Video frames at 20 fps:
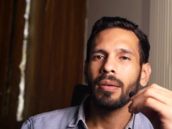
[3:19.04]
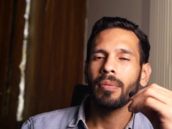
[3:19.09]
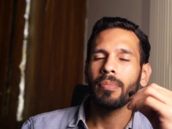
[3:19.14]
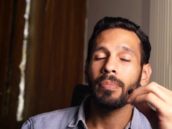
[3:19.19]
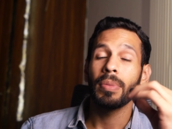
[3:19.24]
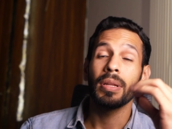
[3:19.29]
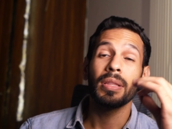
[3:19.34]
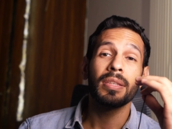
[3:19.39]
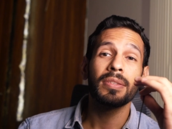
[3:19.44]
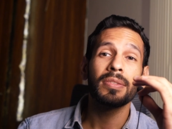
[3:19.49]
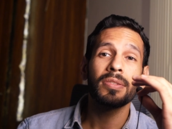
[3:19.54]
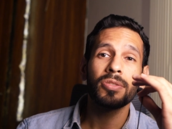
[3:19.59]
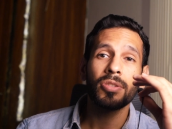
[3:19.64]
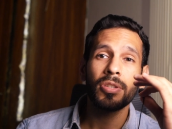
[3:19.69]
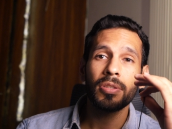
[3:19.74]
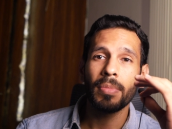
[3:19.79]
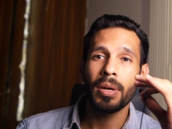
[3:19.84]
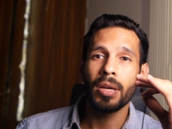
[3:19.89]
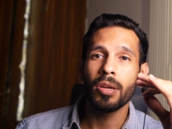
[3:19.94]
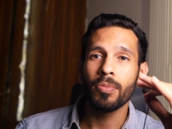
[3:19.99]
But this is
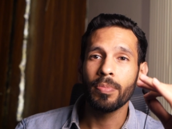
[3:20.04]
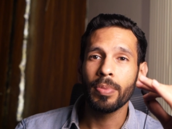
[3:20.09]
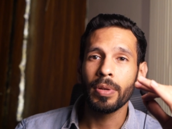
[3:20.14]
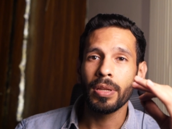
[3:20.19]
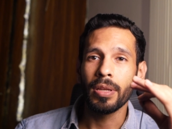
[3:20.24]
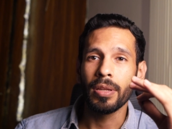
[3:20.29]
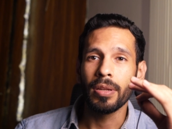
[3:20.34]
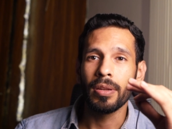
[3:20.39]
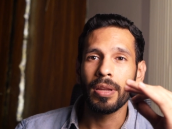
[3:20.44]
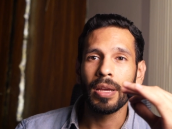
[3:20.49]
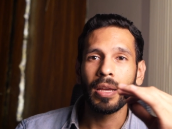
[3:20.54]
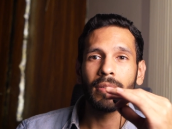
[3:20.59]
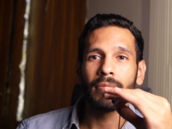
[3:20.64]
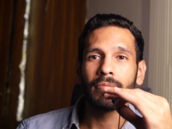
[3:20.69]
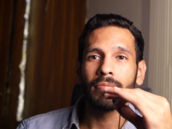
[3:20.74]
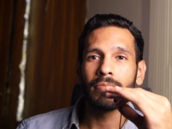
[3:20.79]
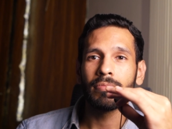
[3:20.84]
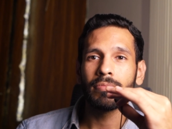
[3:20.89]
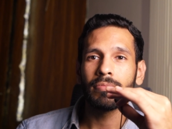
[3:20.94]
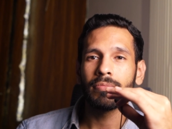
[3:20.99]
just my opinion,
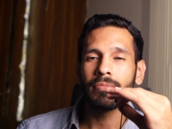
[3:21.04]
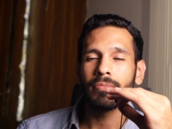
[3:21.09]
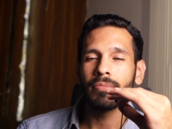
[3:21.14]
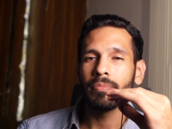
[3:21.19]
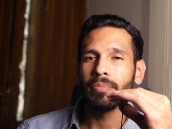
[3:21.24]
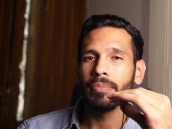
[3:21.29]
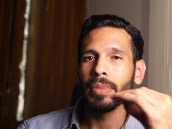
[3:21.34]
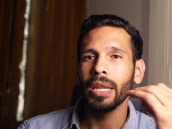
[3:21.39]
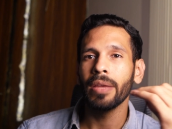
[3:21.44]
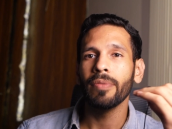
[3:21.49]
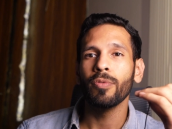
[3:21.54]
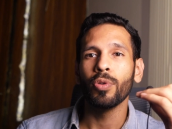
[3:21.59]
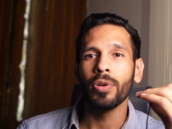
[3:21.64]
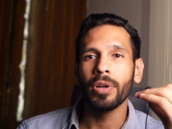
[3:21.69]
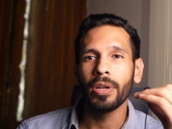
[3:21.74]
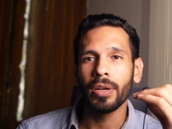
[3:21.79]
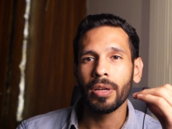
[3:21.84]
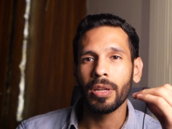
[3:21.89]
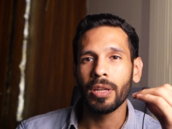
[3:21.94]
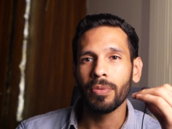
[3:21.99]
and many
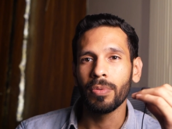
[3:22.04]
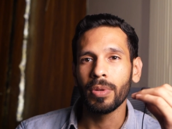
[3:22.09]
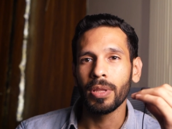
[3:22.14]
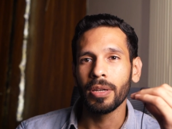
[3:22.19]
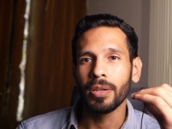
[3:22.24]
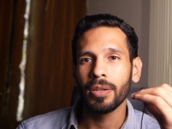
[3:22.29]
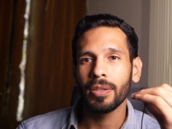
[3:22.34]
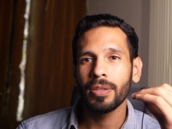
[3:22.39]
won't agree with it.